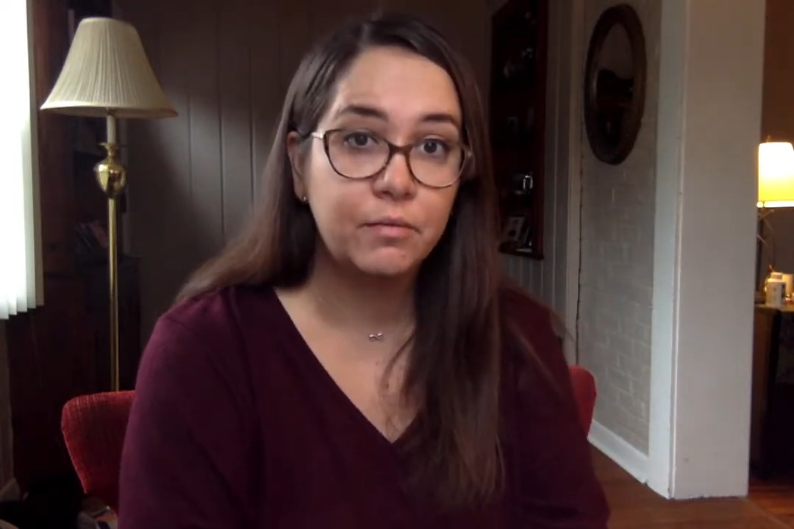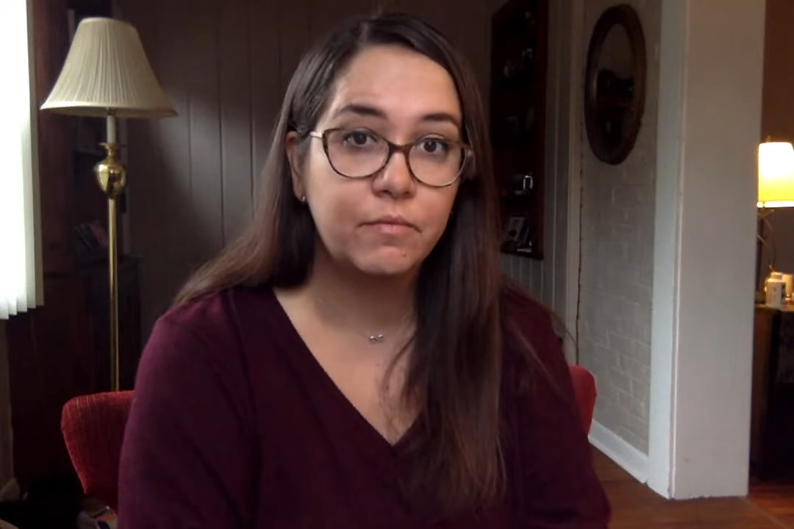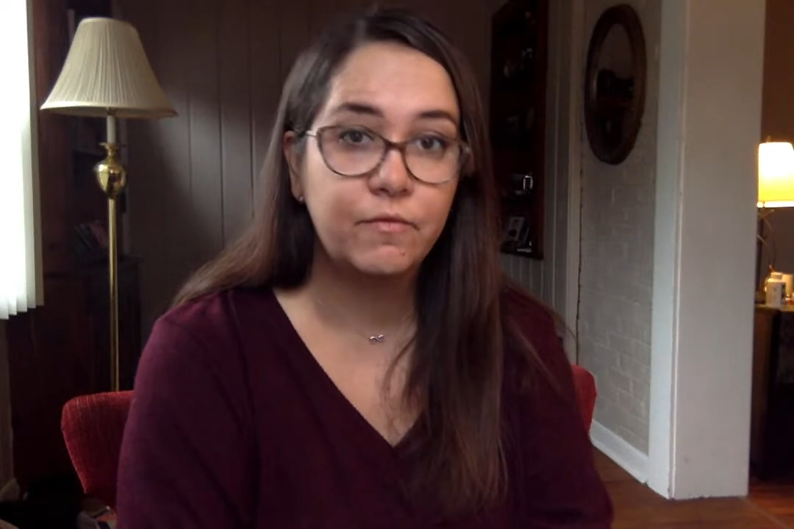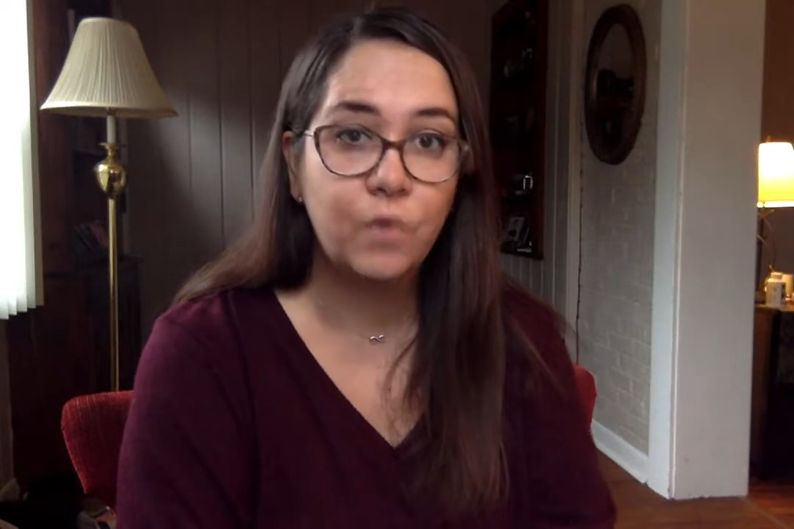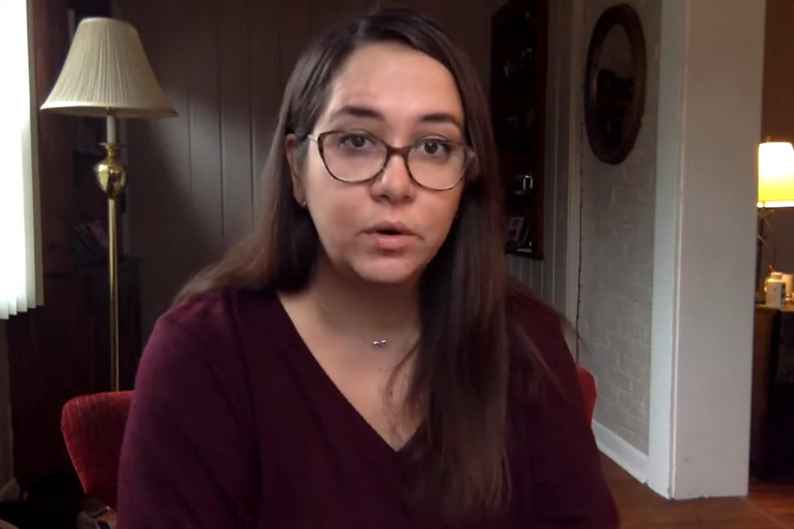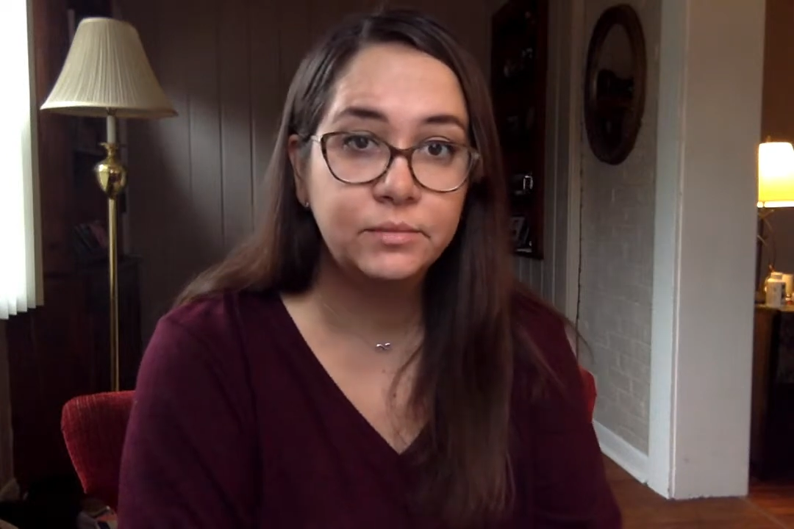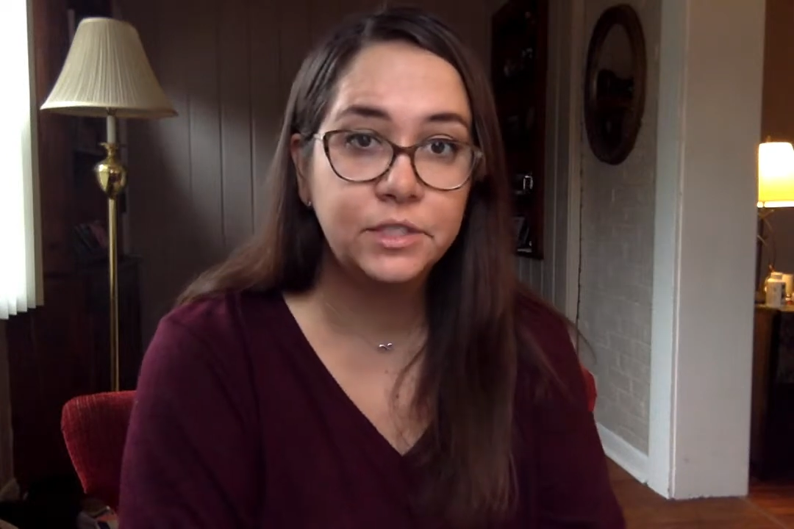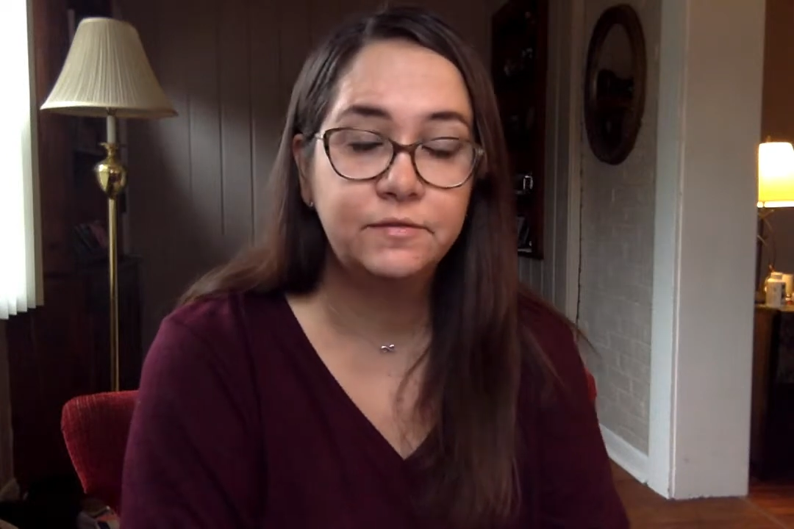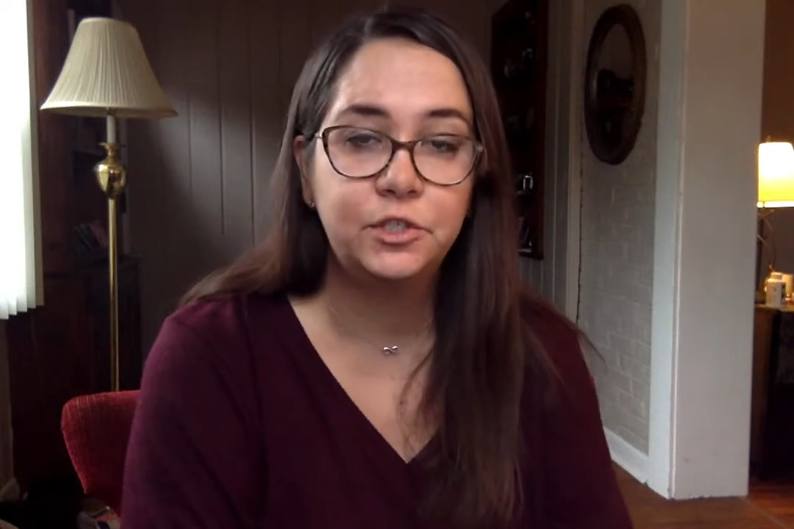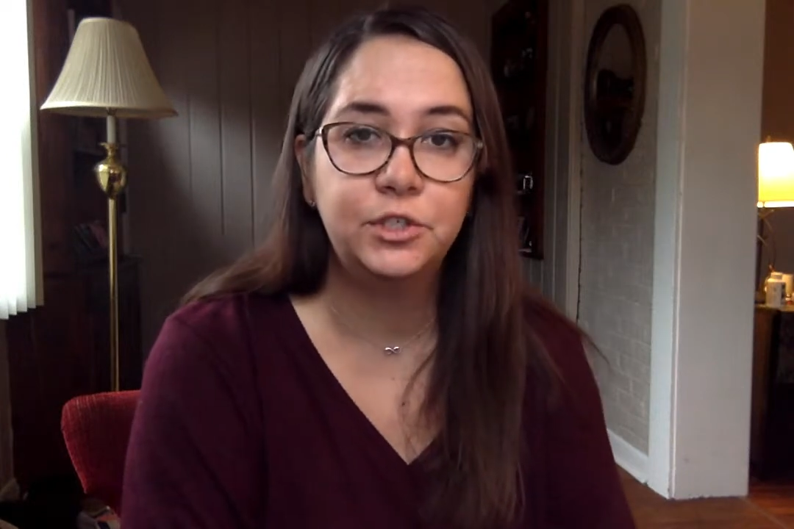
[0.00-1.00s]
forms
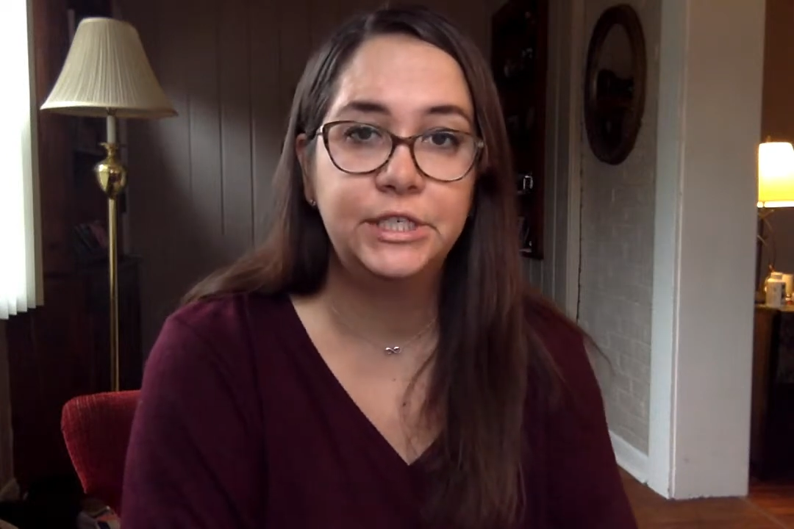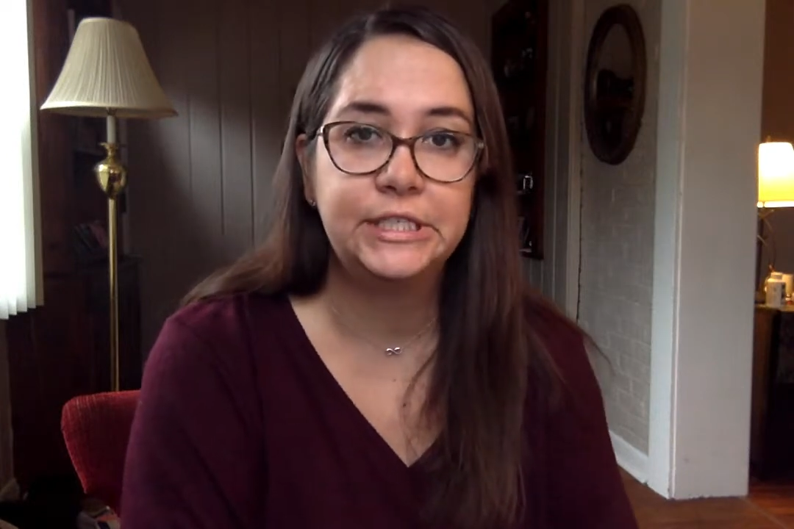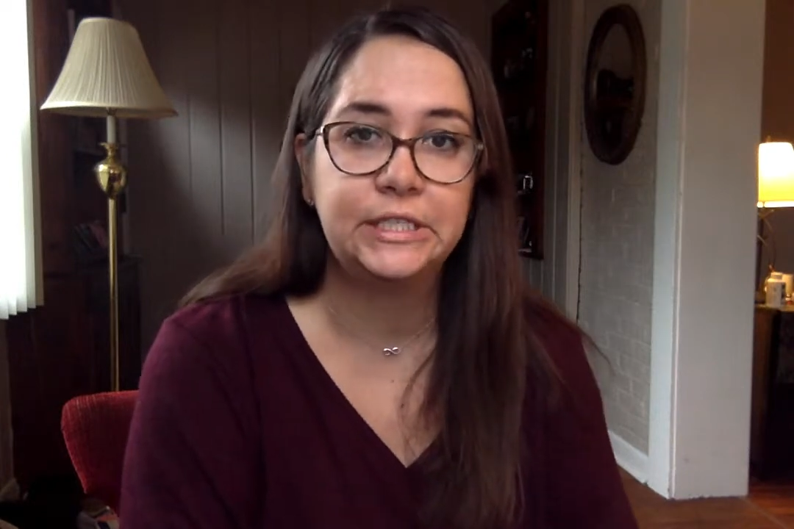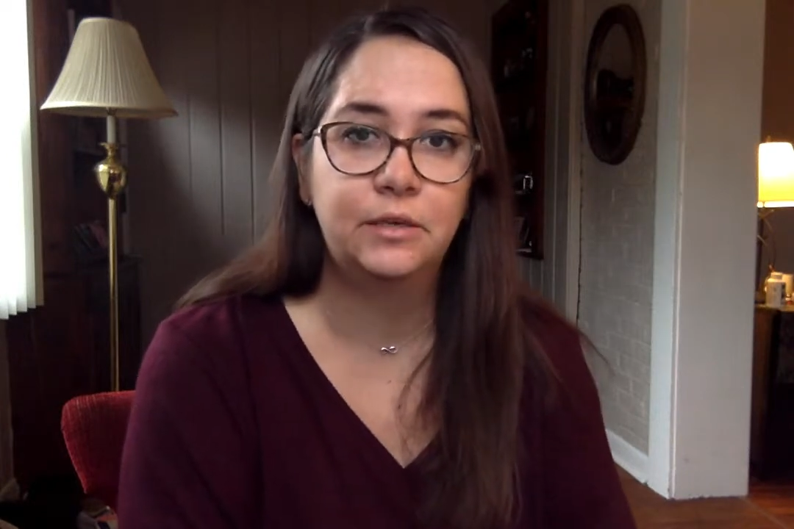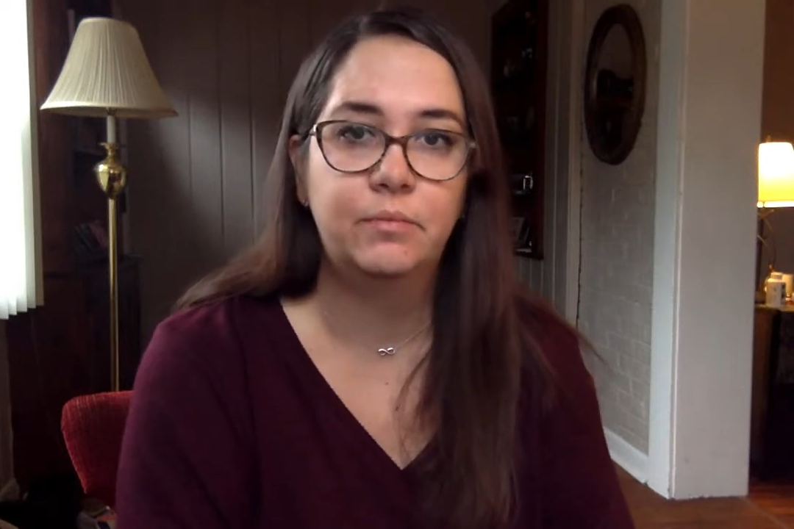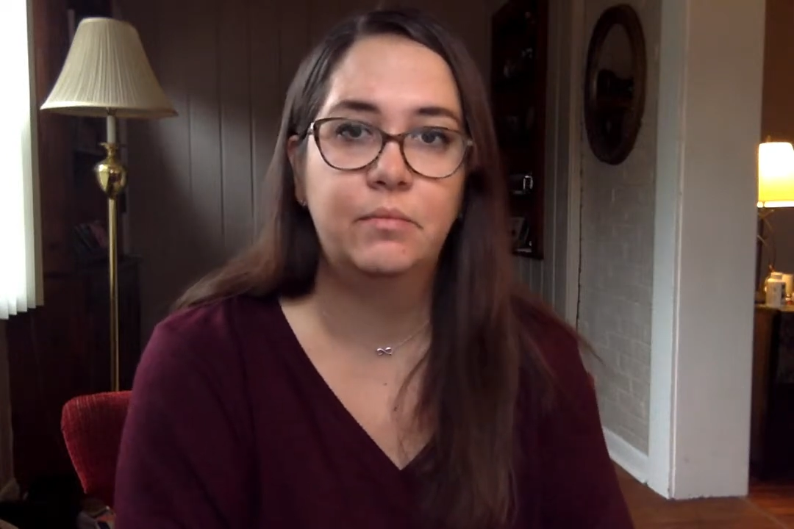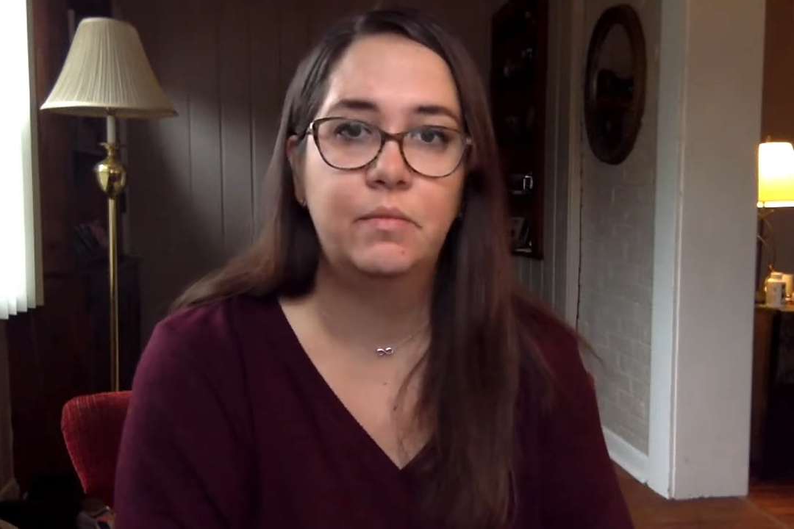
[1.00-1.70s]
of Judaism